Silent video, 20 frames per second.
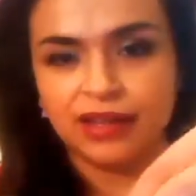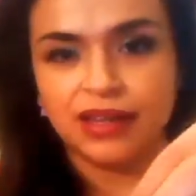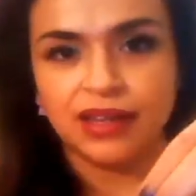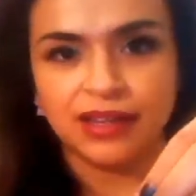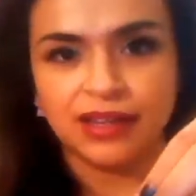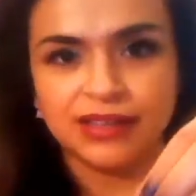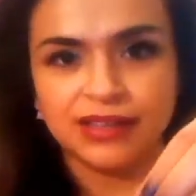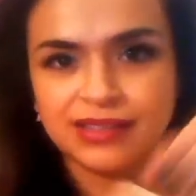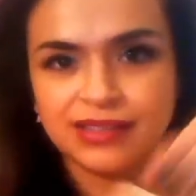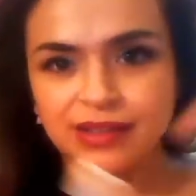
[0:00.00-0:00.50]

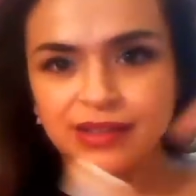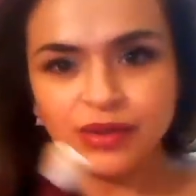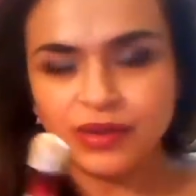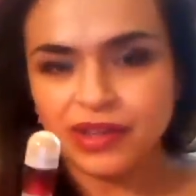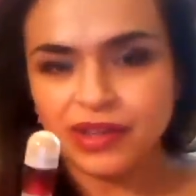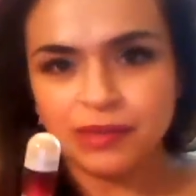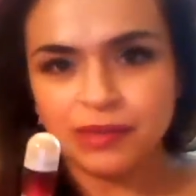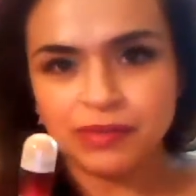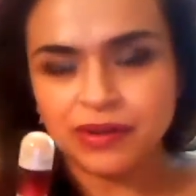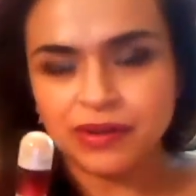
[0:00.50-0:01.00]
It's an
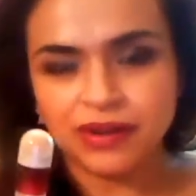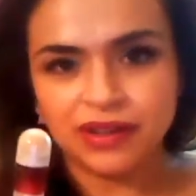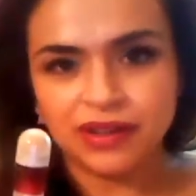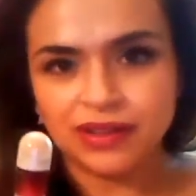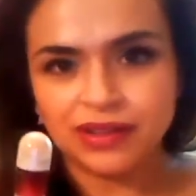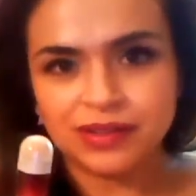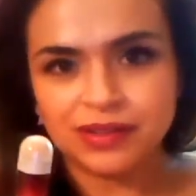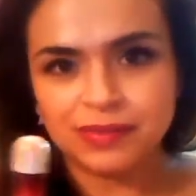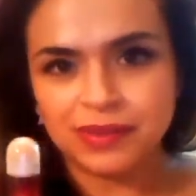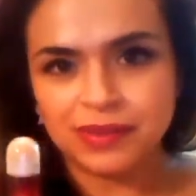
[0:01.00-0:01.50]
okay
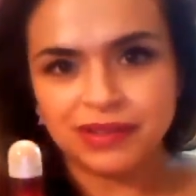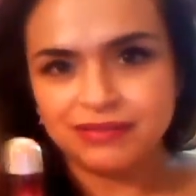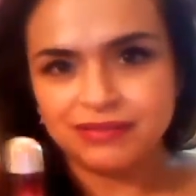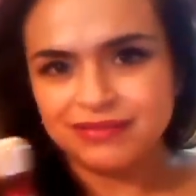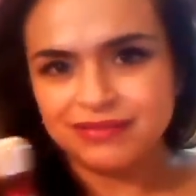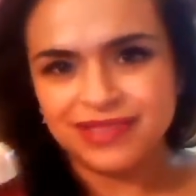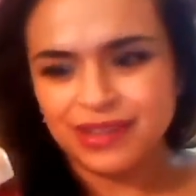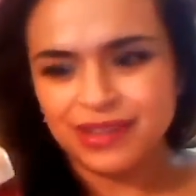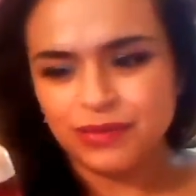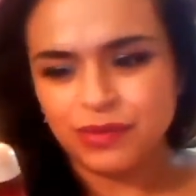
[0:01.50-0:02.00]
product, but
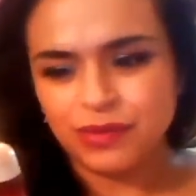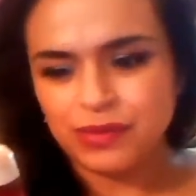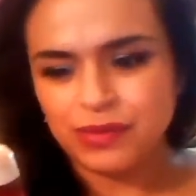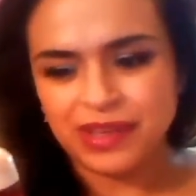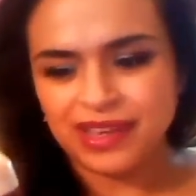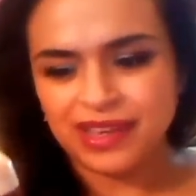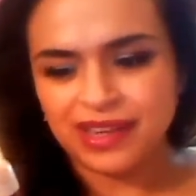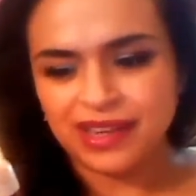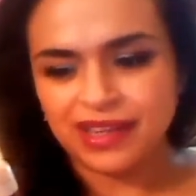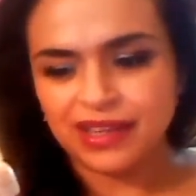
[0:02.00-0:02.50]
I won't be
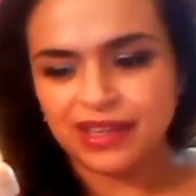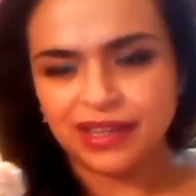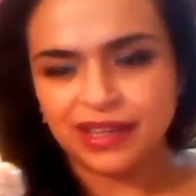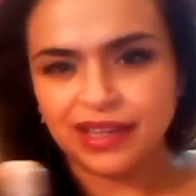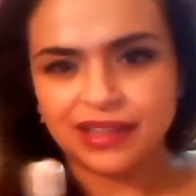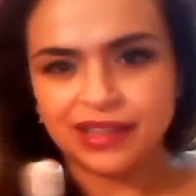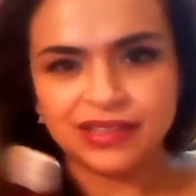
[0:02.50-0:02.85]
getting it again.